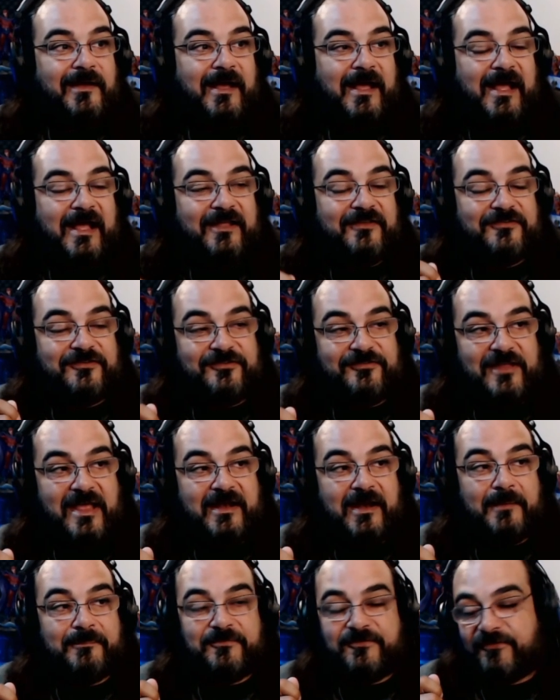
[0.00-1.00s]
uh,
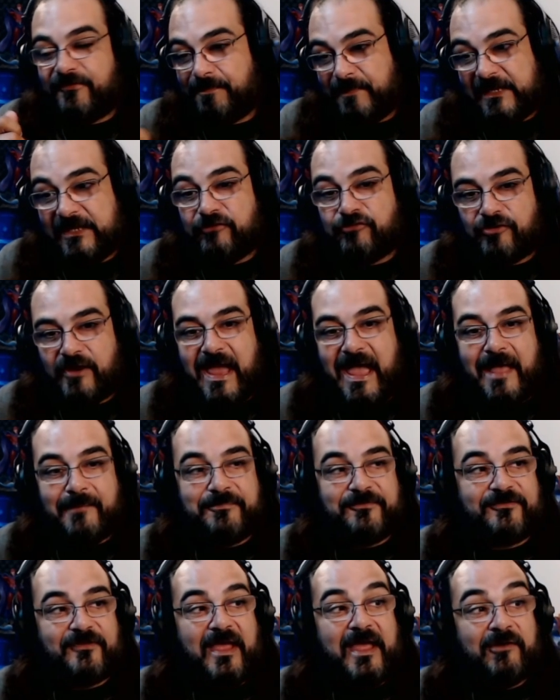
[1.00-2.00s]
set up speed
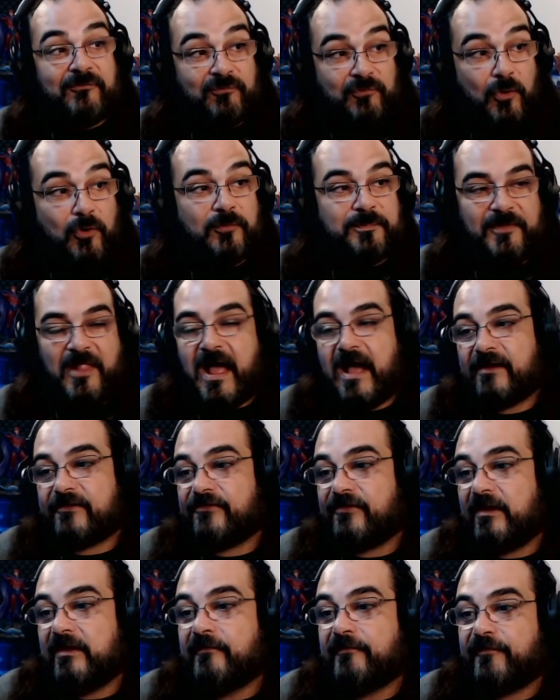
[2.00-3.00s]
traps and
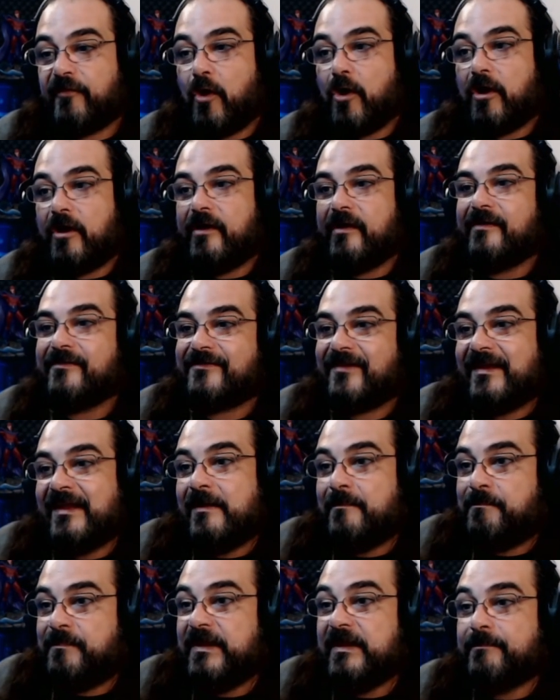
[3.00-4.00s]
roadblocks in Florida to
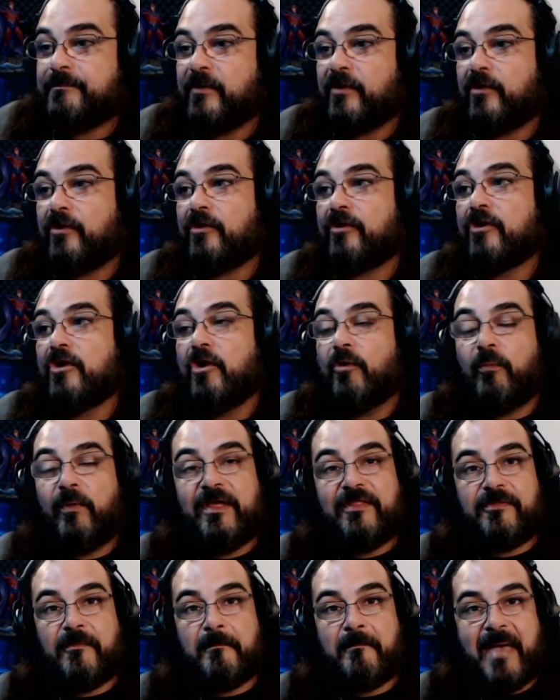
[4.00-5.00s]
hit people
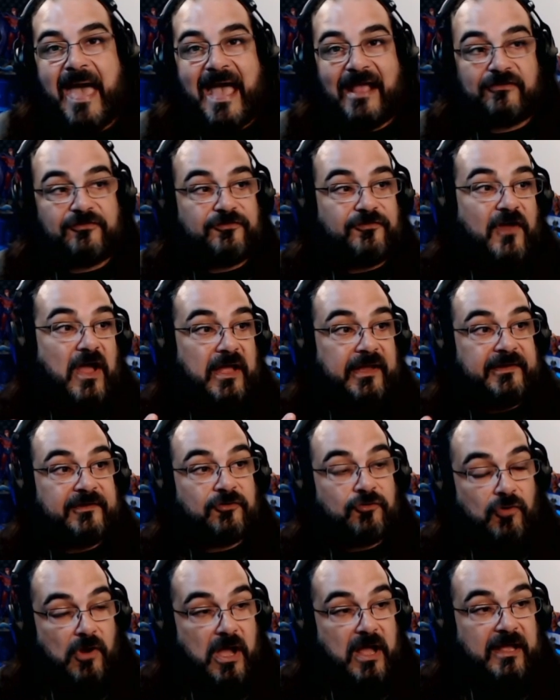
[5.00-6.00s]
with max fine
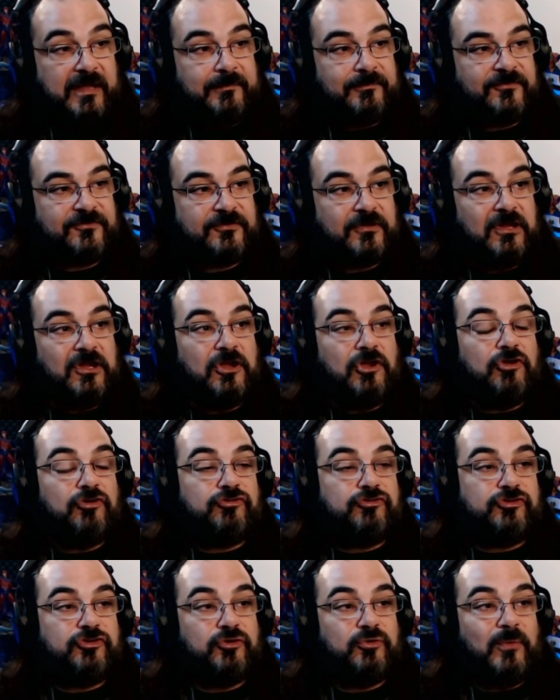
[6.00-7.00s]
crimes
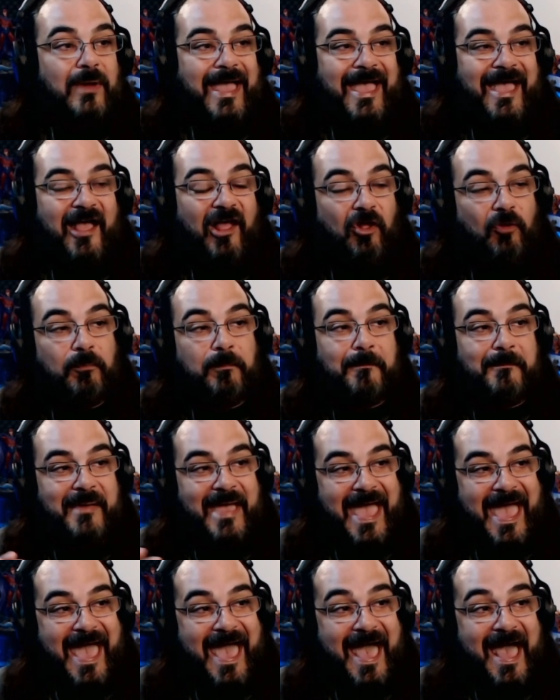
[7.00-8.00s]
to help
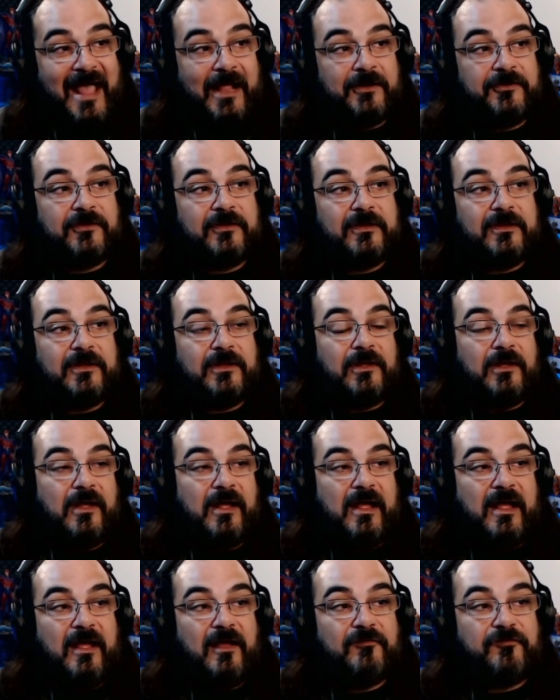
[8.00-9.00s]
pad
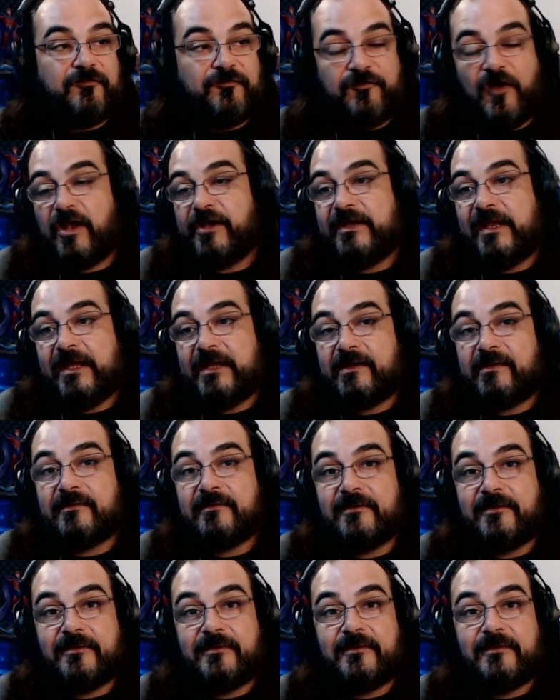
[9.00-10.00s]
uh, funding
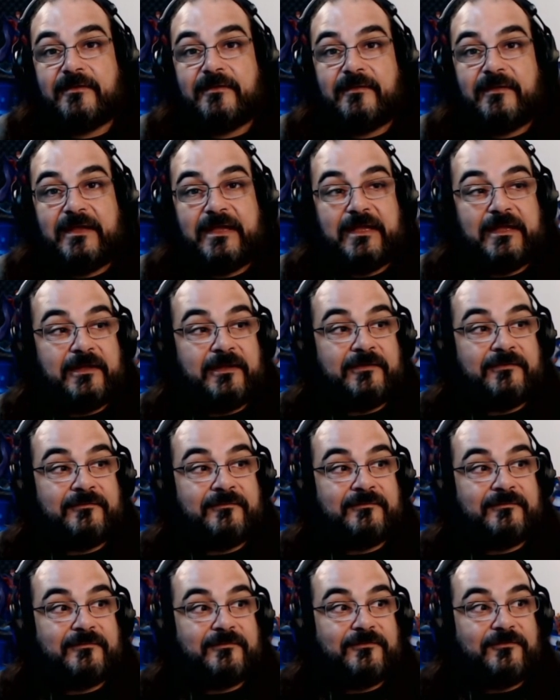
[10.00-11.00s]

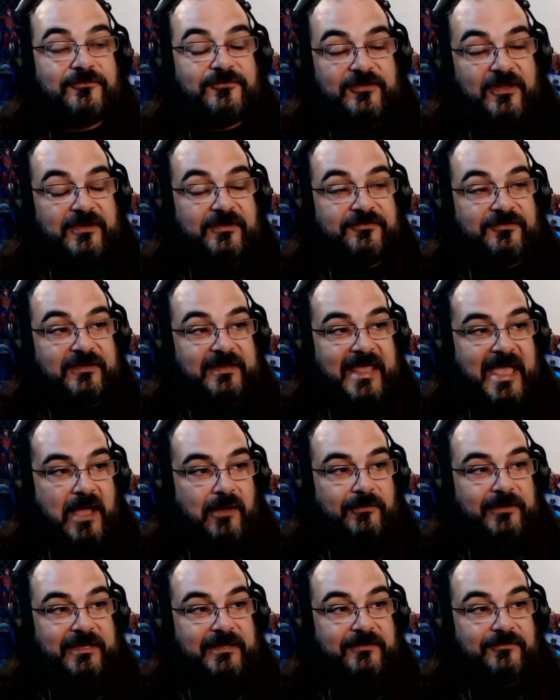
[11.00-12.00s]
in cities and
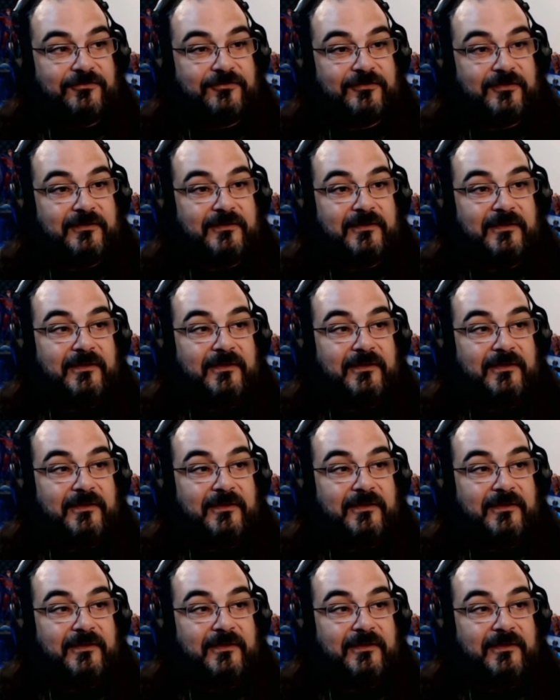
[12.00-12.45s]
counties